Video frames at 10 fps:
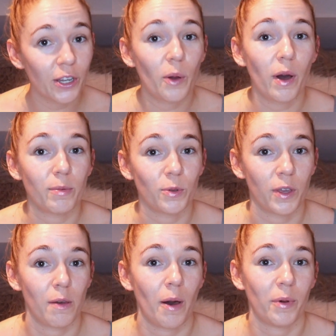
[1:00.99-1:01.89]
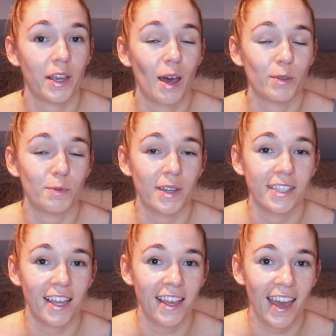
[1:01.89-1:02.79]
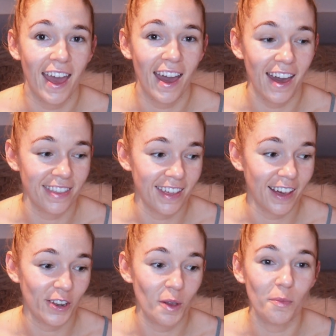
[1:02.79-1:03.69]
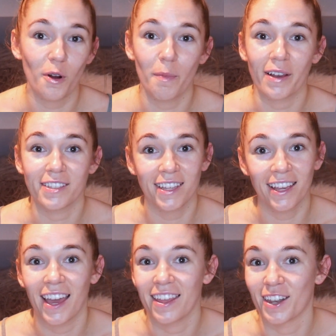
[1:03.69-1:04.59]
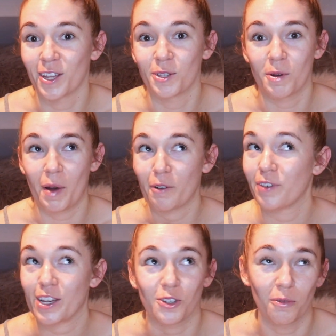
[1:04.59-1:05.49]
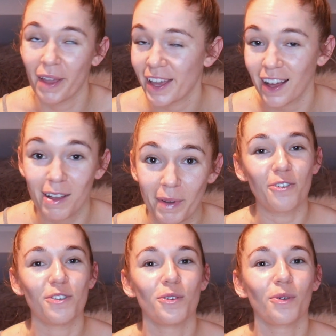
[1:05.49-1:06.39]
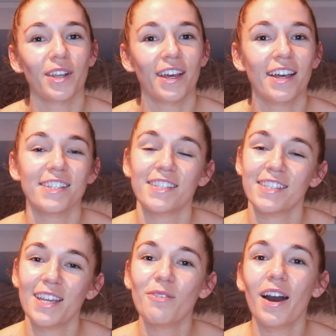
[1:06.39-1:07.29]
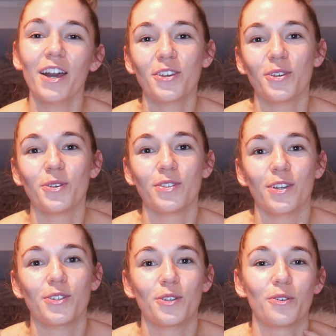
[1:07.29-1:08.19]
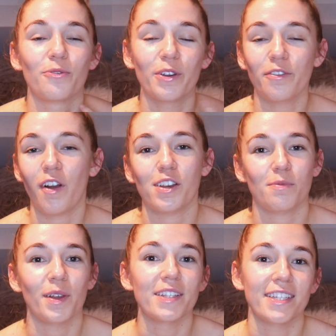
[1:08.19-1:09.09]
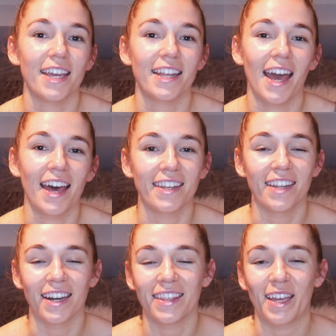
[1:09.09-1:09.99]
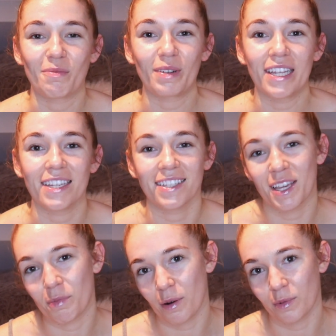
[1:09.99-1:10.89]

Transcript: know what I'm talking about when it comes to my skincare. I think I know more about skincare than I do about fashion or makeup. If you want to see what I use to refresh my skin at night, then please keep on